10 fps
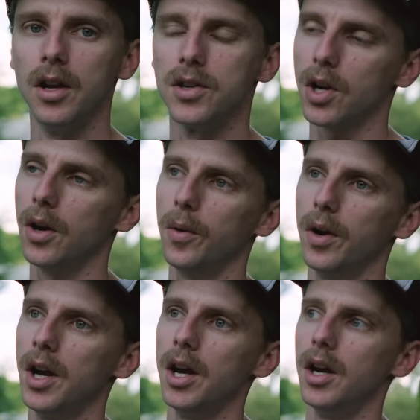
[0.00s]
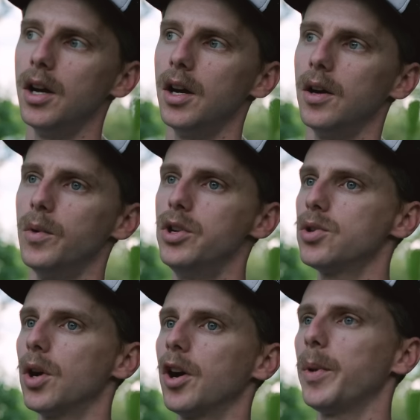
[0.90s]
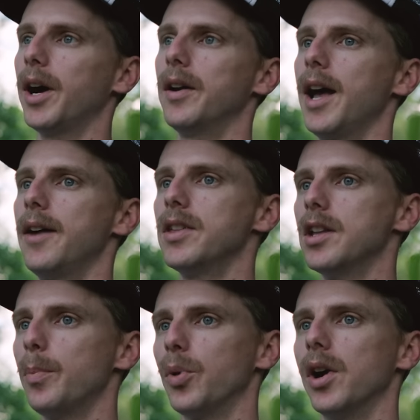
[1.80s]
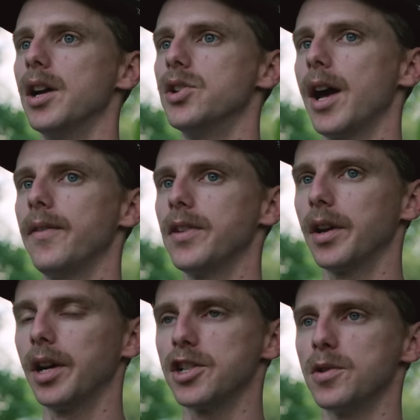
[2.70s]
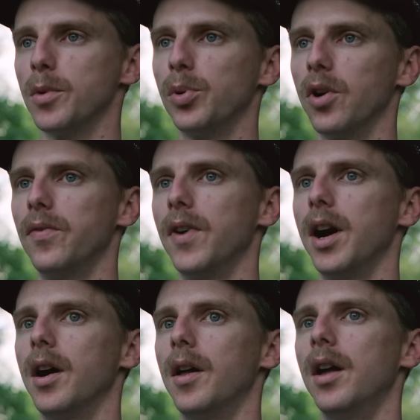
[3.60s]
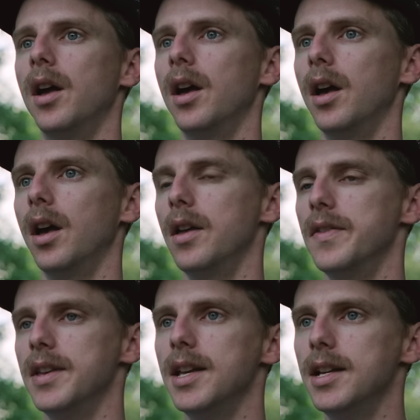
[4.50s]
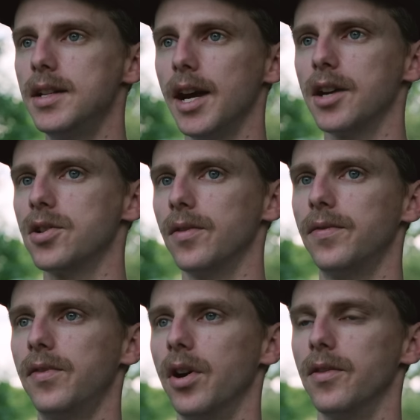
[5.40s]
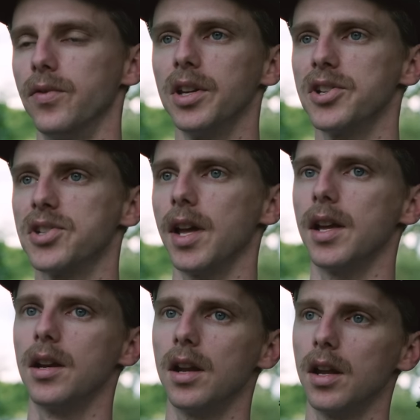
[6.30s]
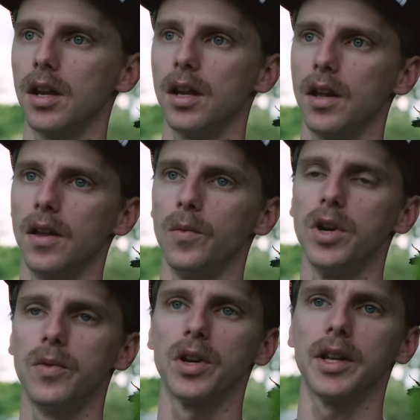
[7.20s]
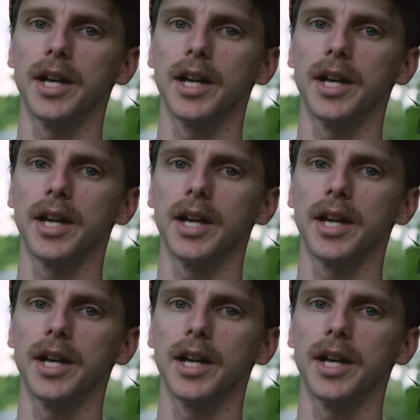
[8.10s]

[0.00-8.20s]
So when you talk about having the upper edge, having the customer profile, the index of real estate, we really